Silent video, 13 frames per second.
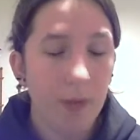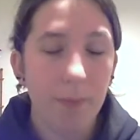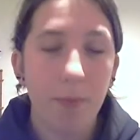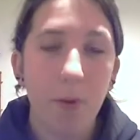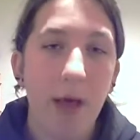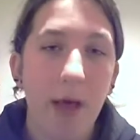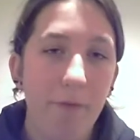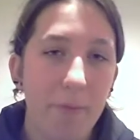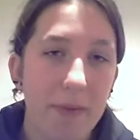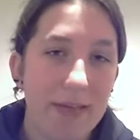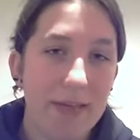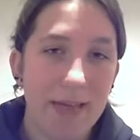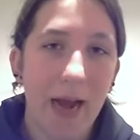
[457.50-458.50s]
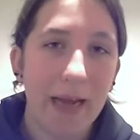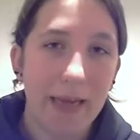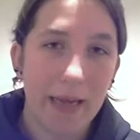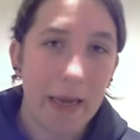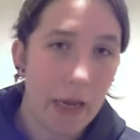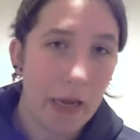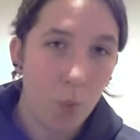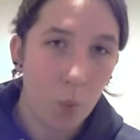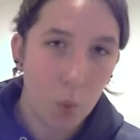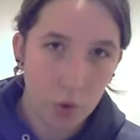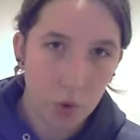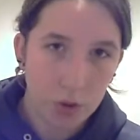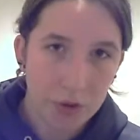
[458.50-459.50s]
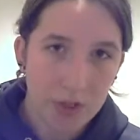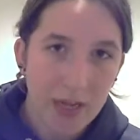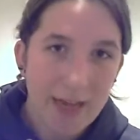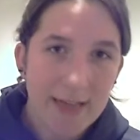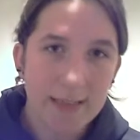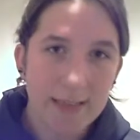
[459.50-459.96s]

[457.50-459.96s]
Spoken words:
People have been dying in wars